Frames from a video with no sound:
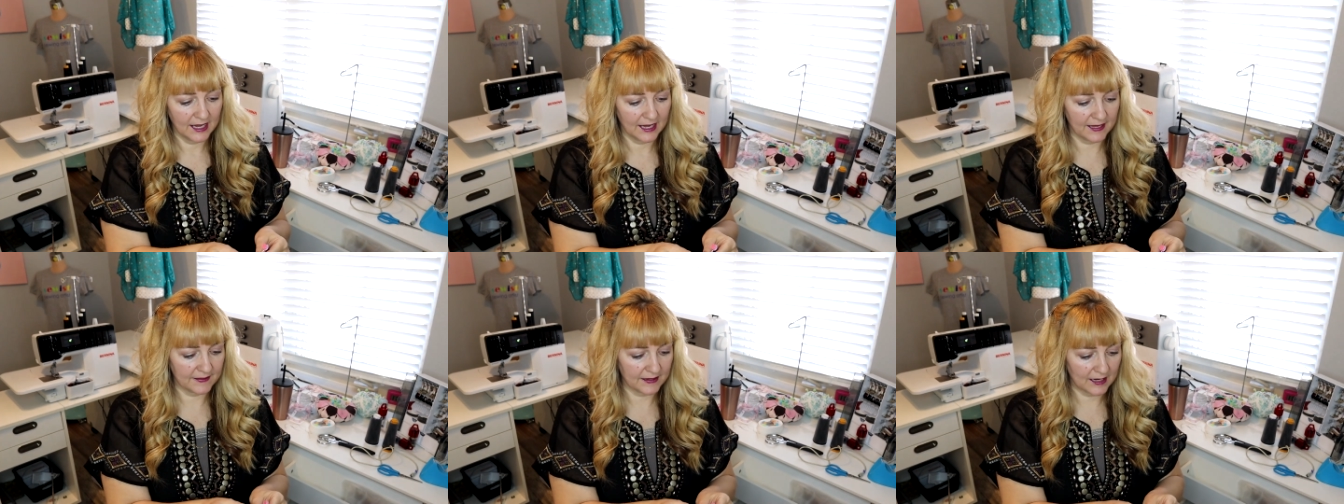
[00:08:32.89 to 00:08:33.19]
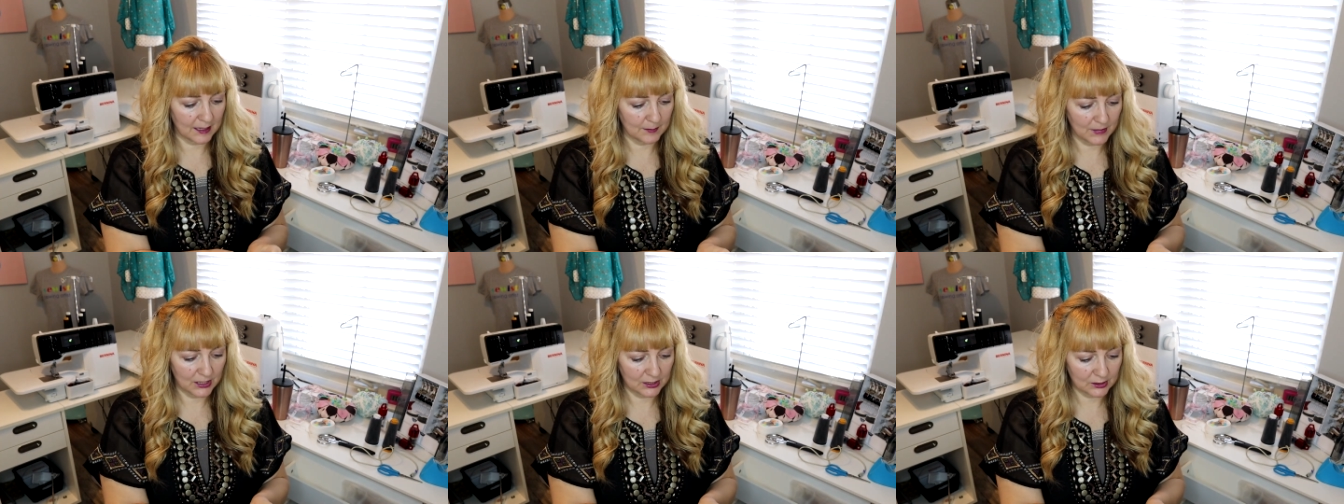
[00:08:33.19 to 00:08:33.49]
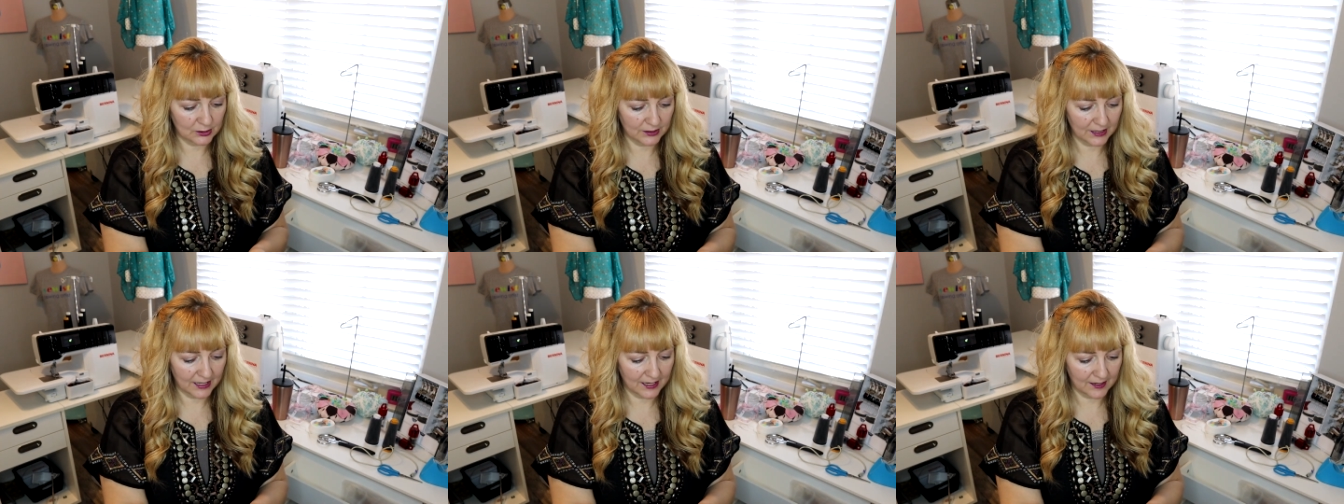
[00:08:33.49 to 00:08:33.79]
and then I
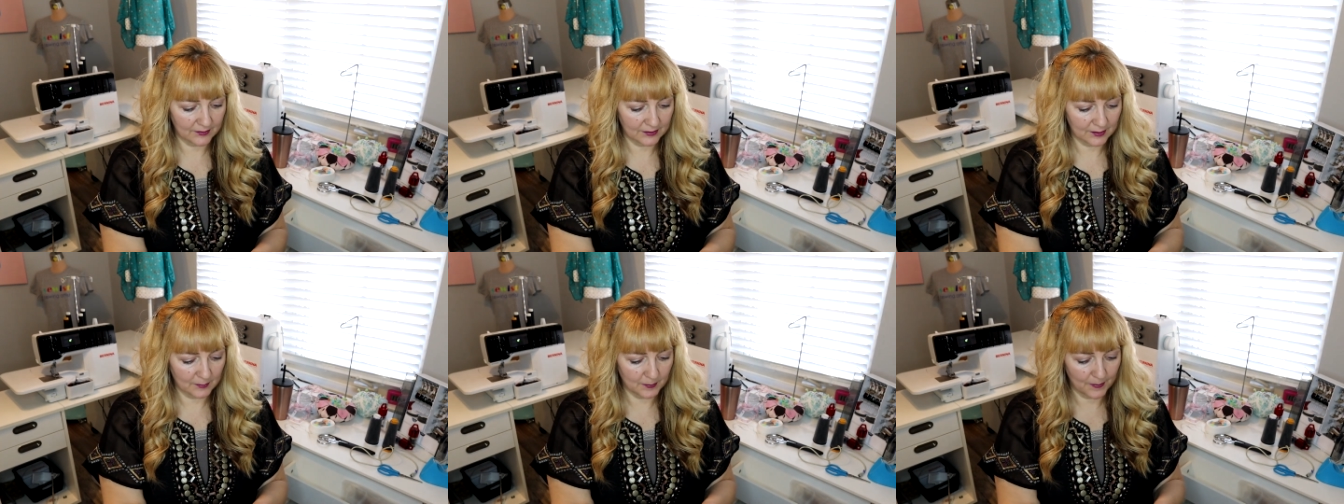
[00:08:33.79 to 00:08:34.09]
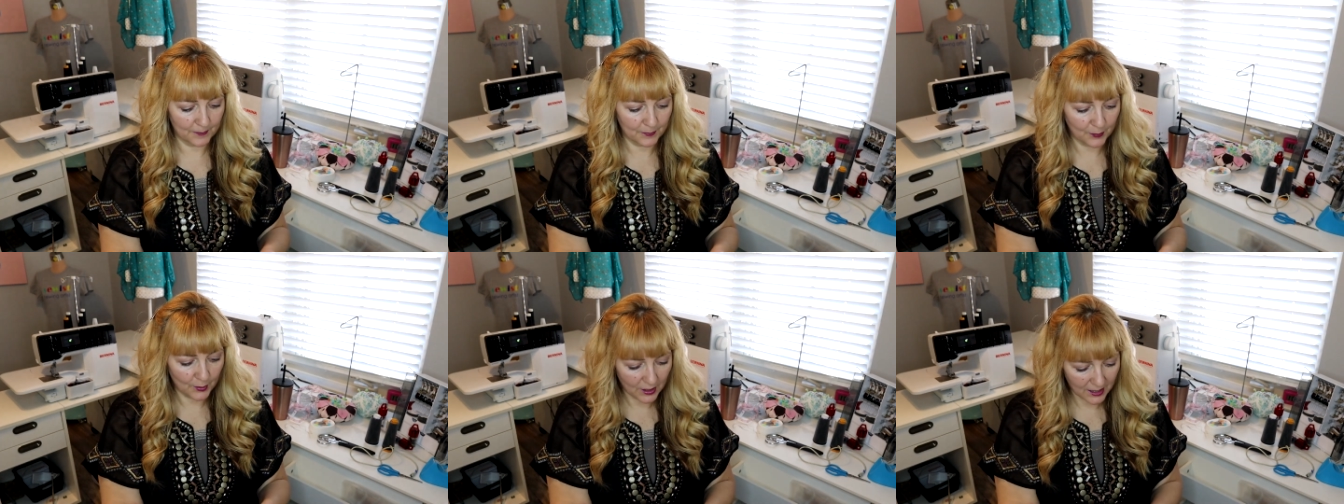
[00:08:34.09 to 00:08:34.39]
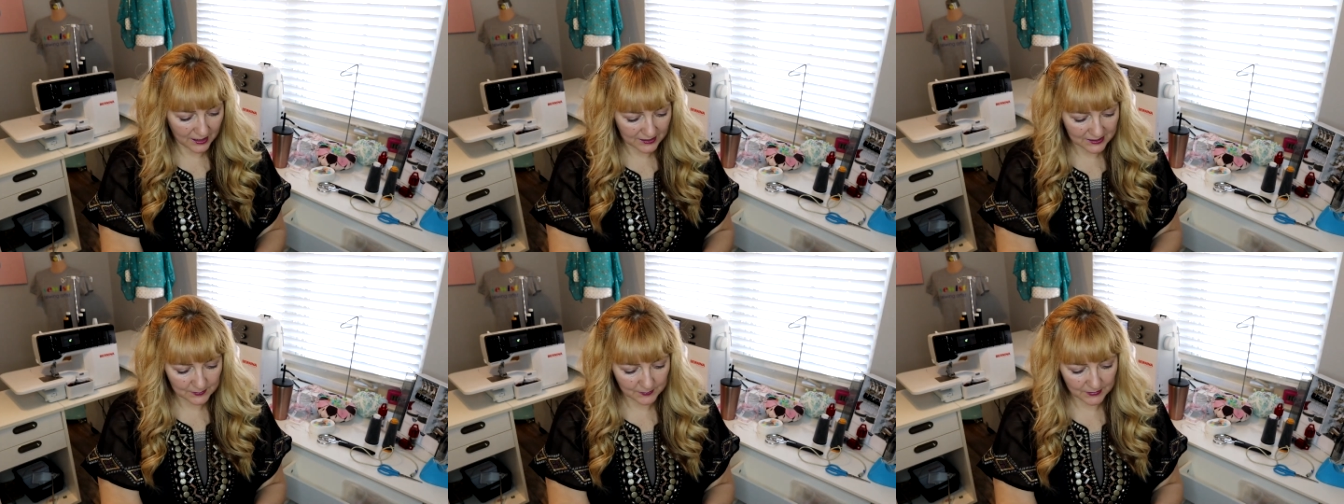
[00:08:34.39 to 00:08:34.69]
measured out
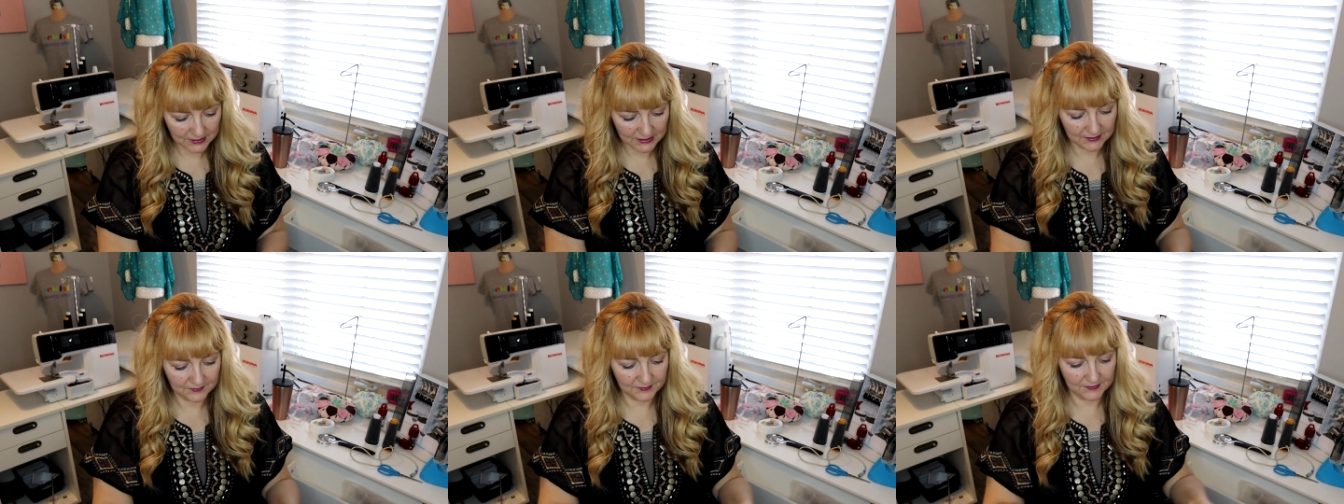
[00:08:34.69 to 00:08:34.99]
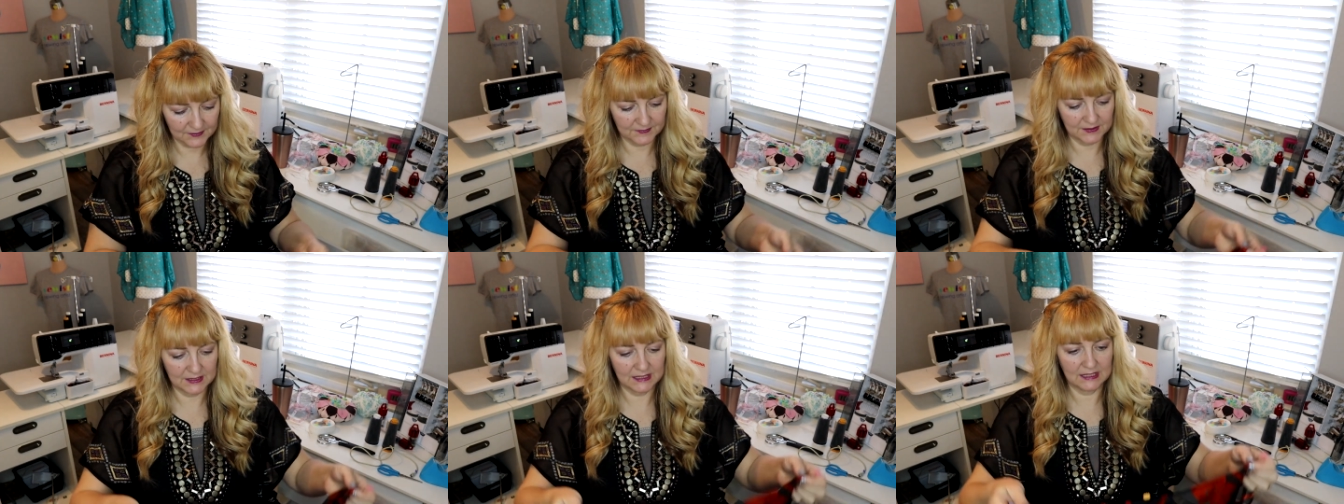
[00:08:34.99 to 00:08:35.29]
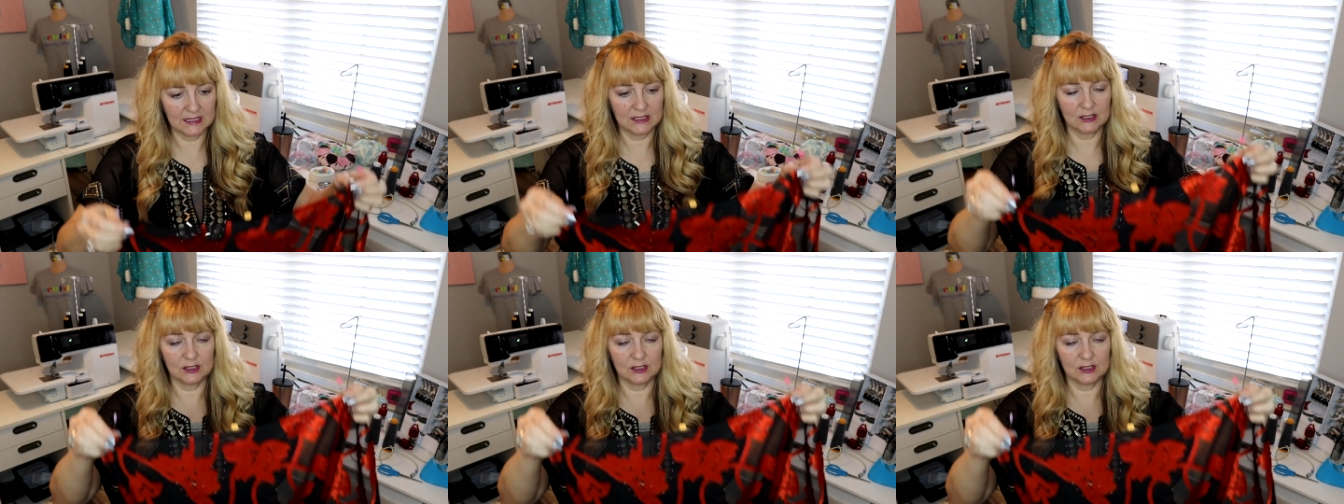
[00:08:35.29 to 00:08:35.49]
approximately 15